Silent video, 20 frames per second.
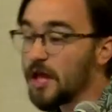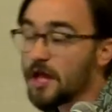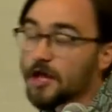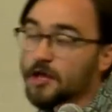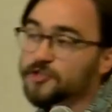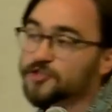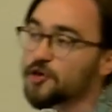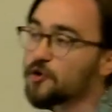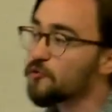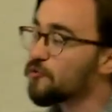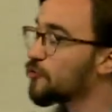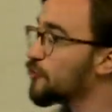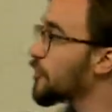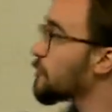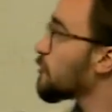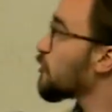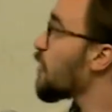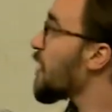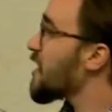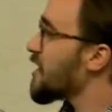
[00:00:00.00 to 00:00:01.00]
So rule
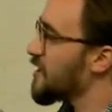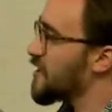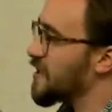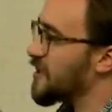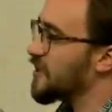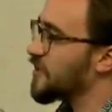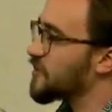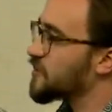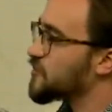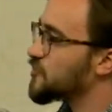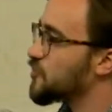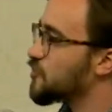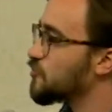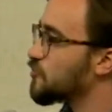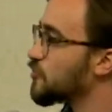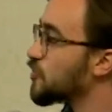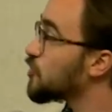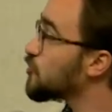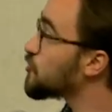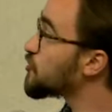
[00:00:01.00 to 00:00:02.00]
number 1 is to
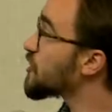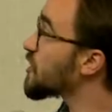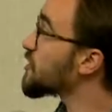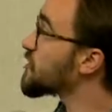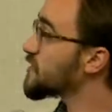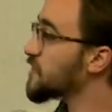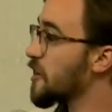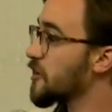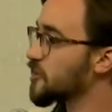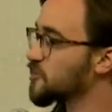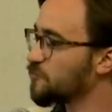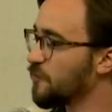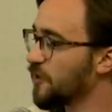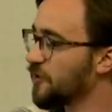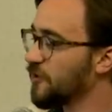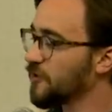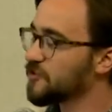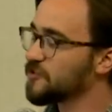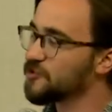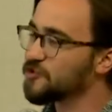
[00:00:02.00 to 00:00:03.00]
use a CA
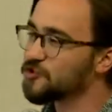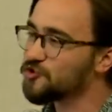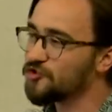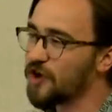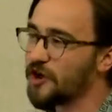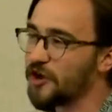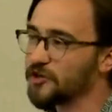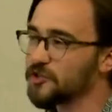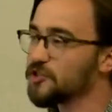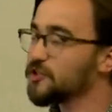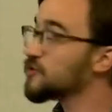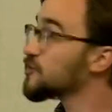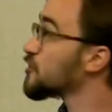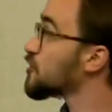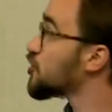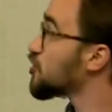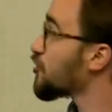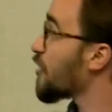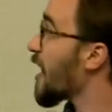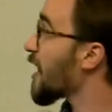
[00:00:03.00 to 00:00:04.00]
DisplayLink to track
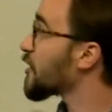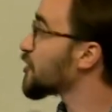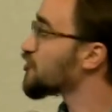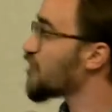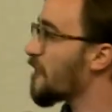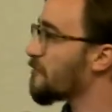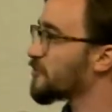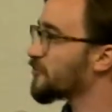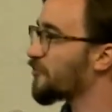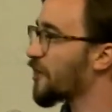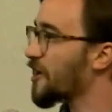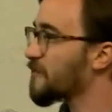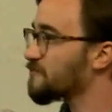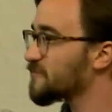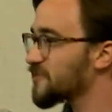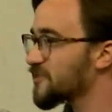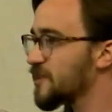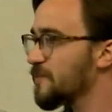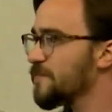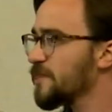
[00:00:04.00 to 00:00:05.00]
dropped
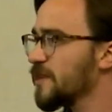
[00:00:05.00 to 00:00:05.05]
frames.